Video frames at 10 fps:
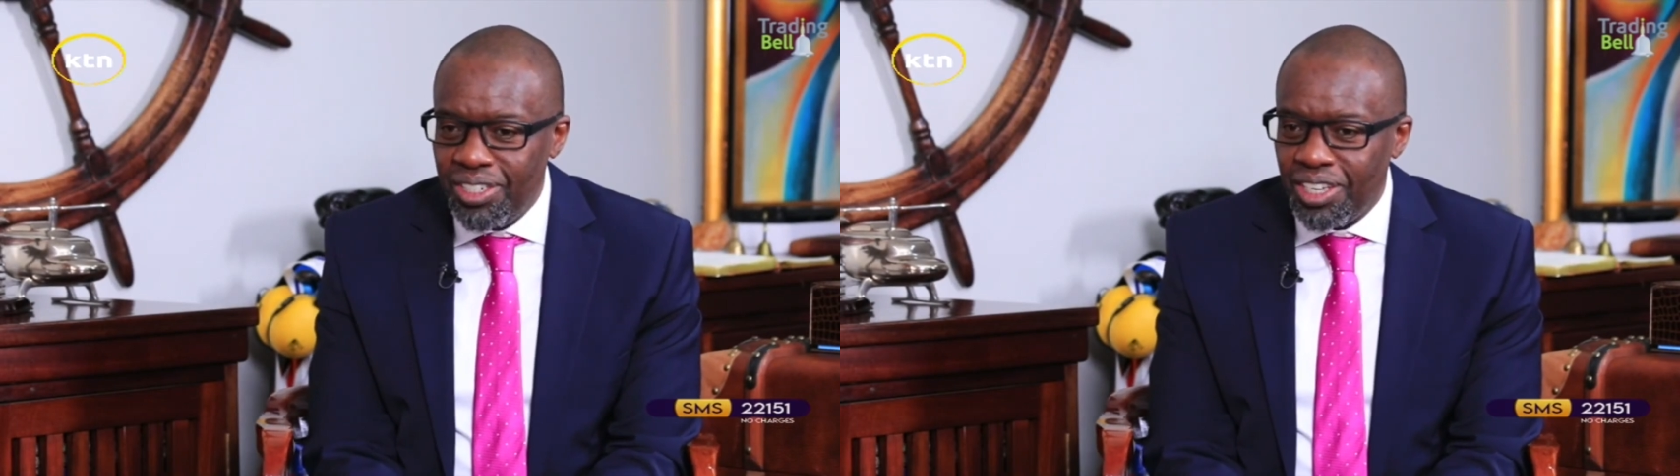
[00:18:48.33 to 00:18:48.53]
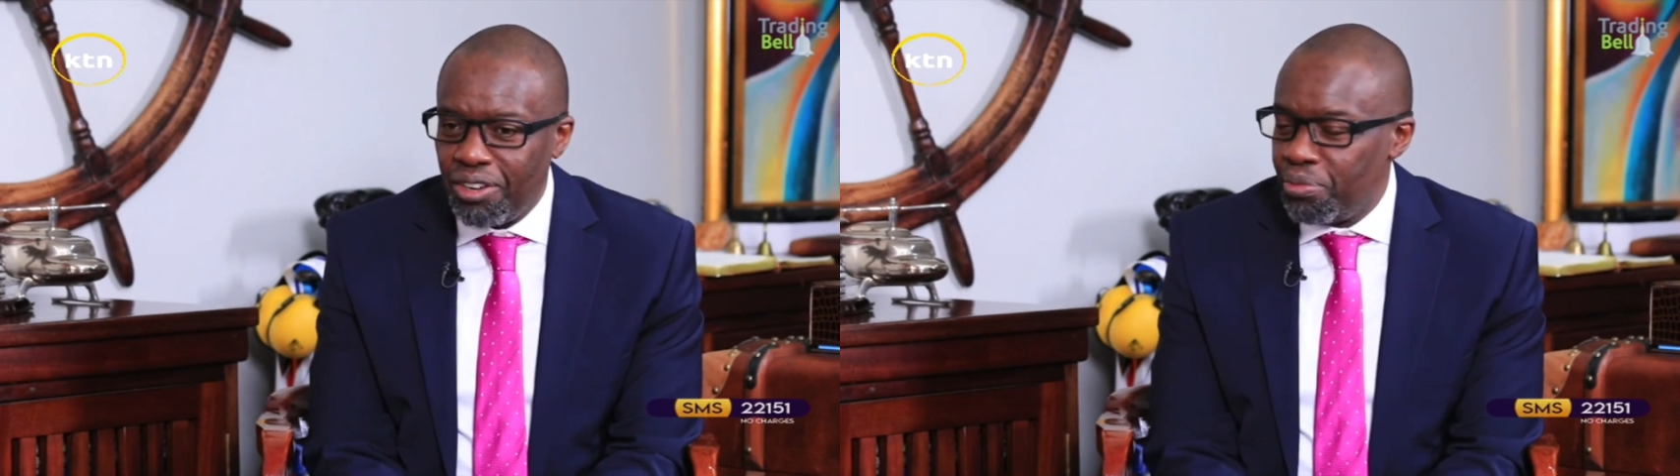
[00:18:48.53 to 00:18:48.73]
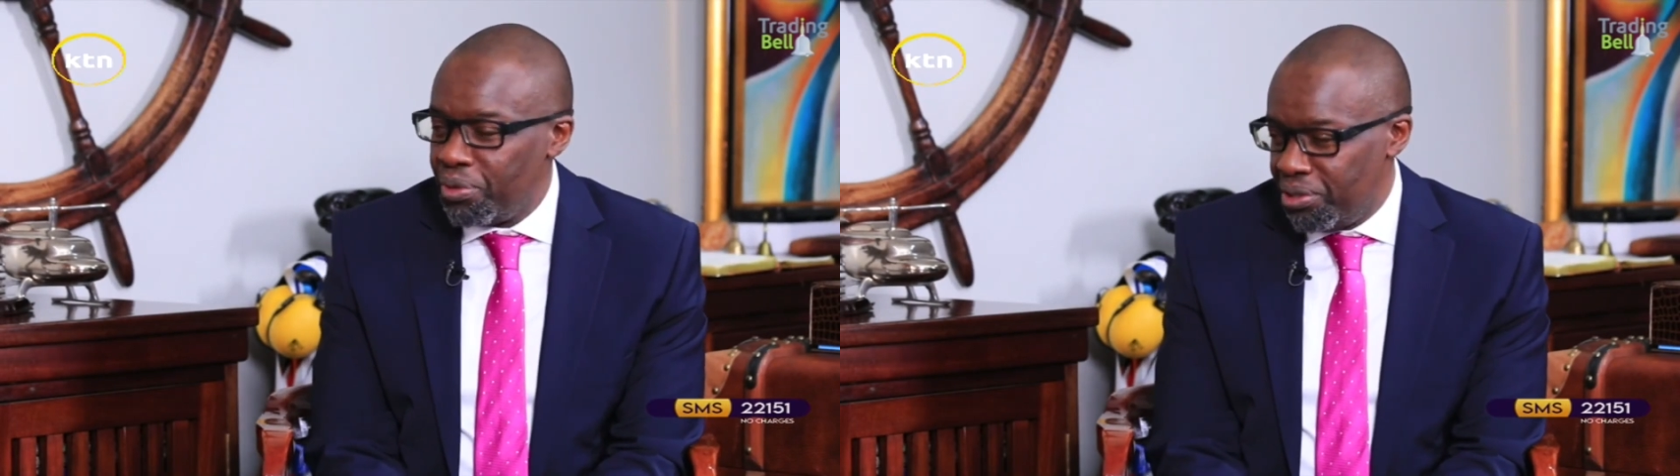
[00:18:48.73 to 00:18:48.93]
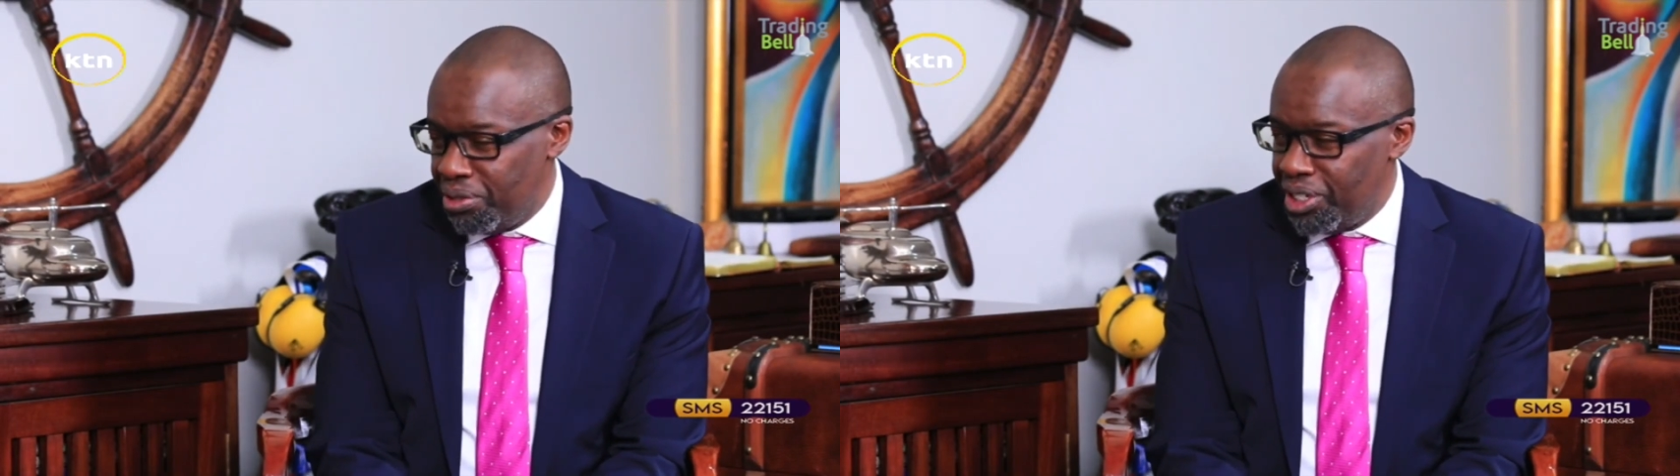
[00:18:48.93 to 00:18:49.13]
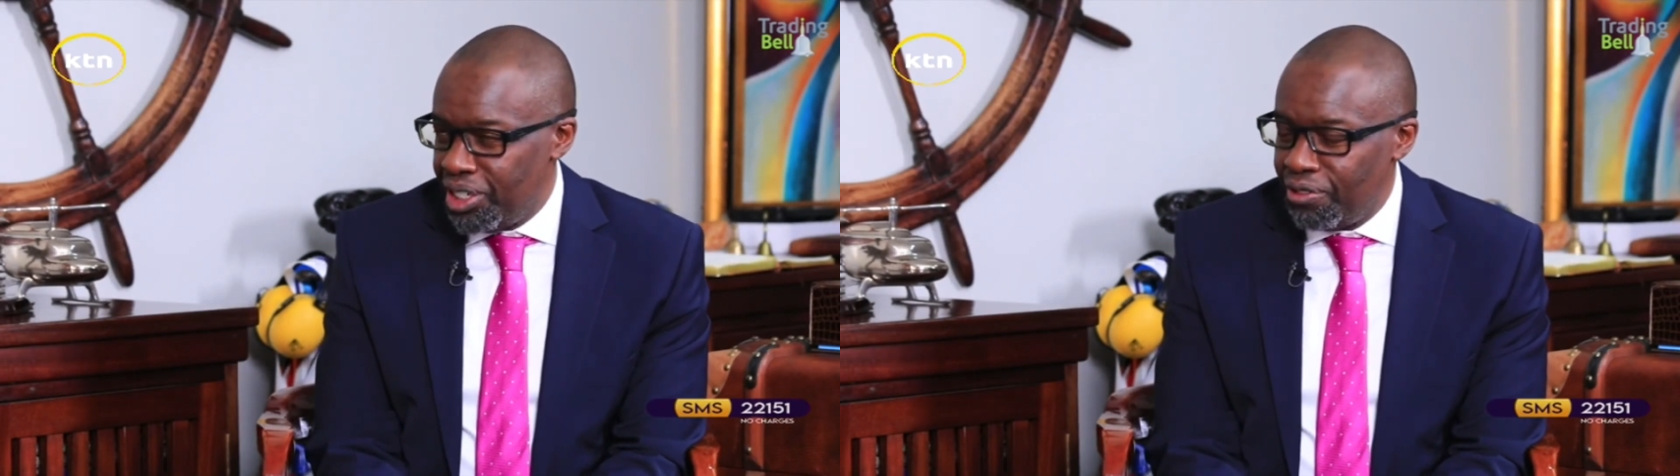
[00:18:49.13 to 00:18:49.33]
is an
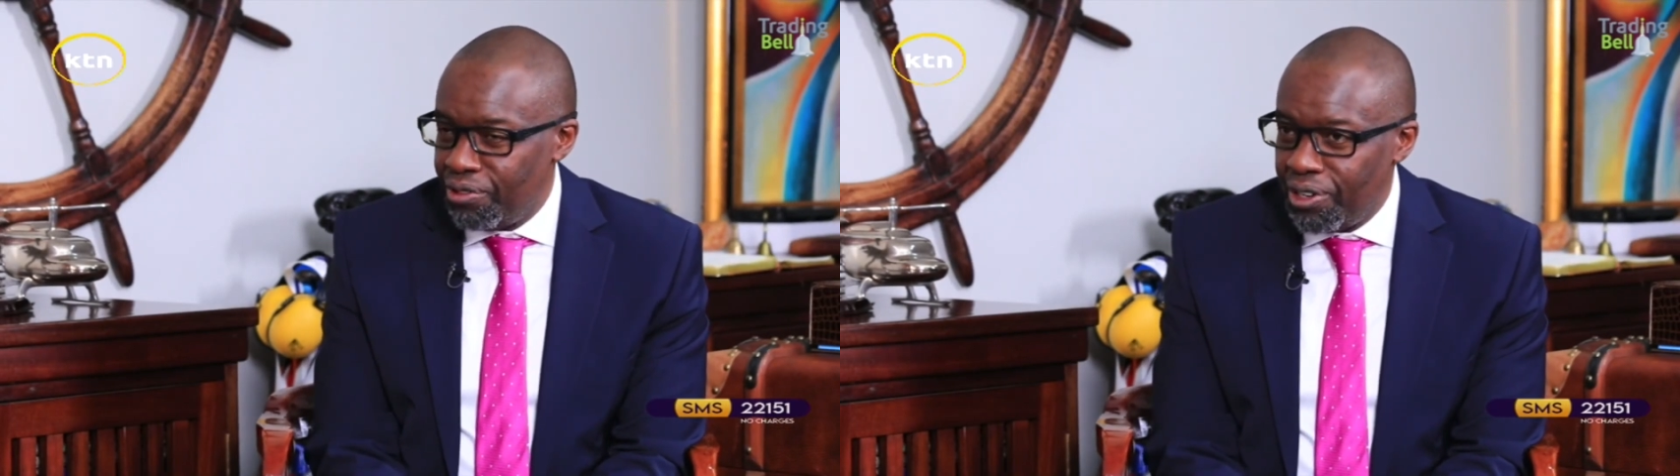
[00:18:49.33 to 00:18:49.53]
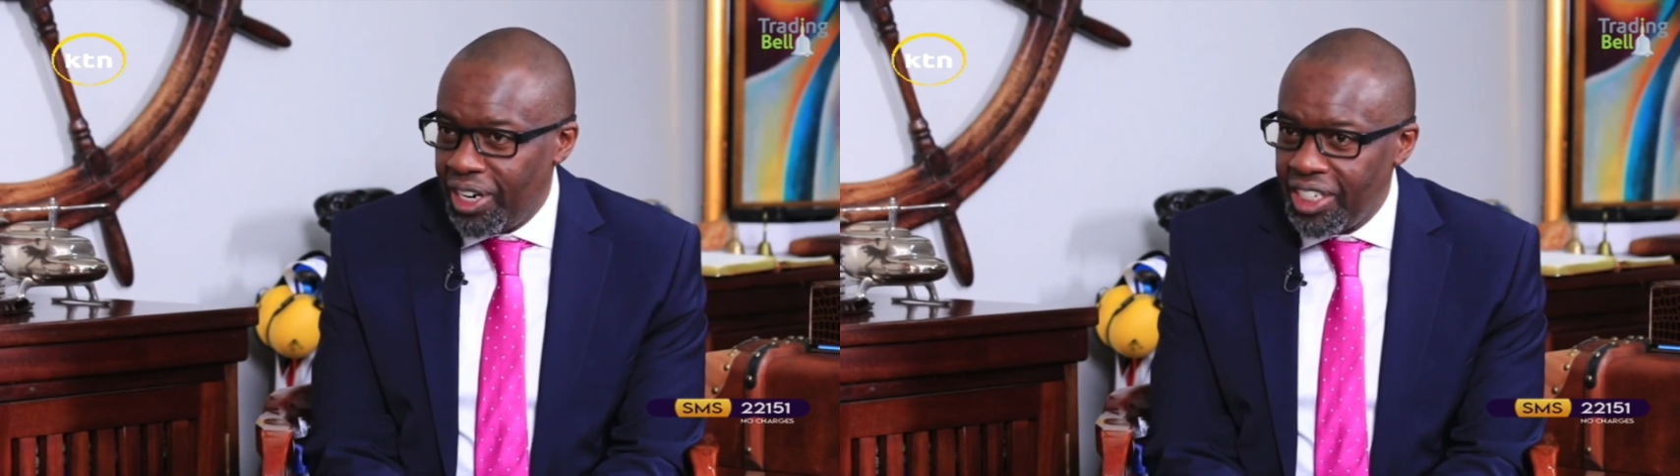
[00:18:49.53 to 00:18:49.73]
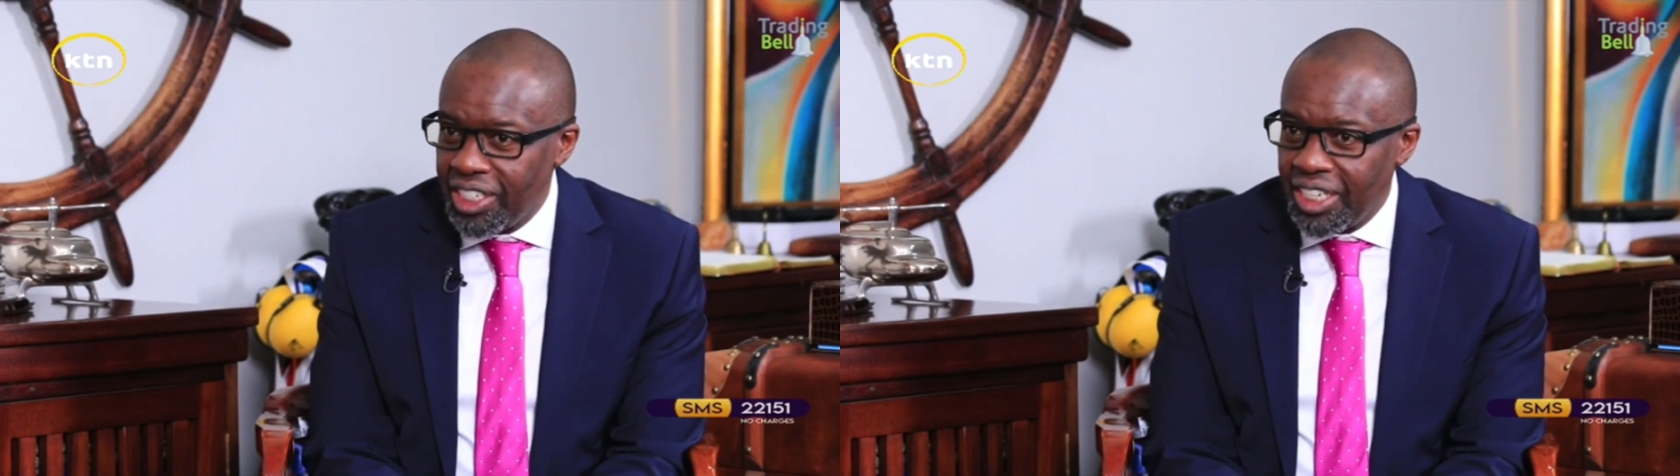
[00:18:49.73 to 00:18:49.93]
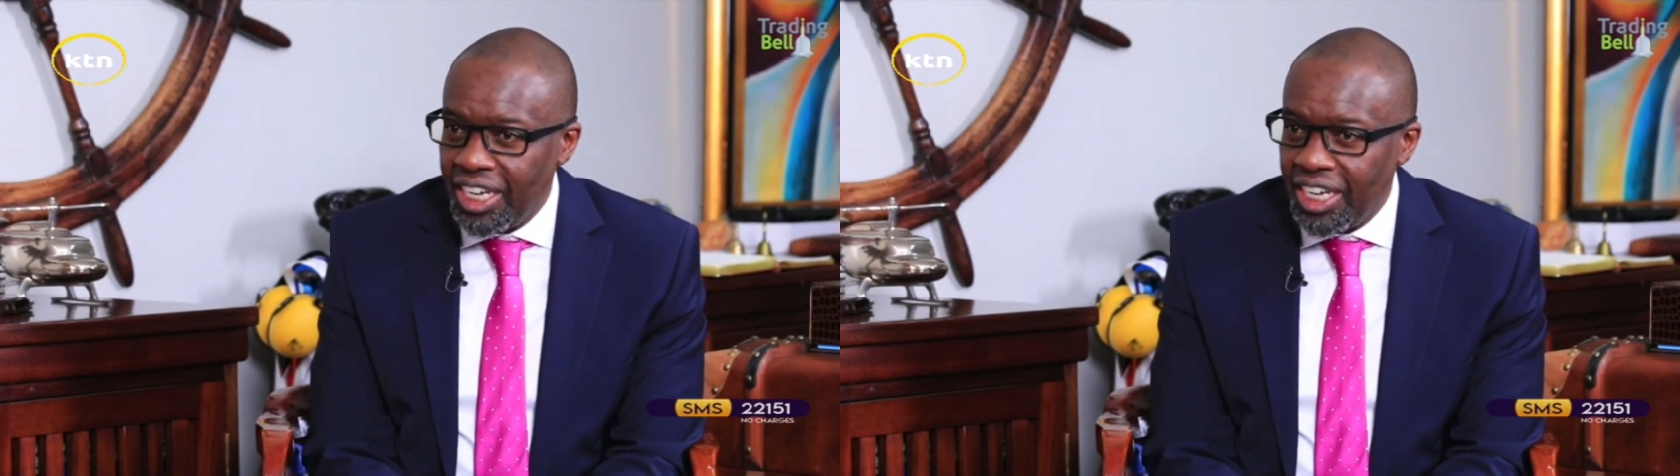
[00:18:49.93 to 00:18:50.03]
opportunity for us,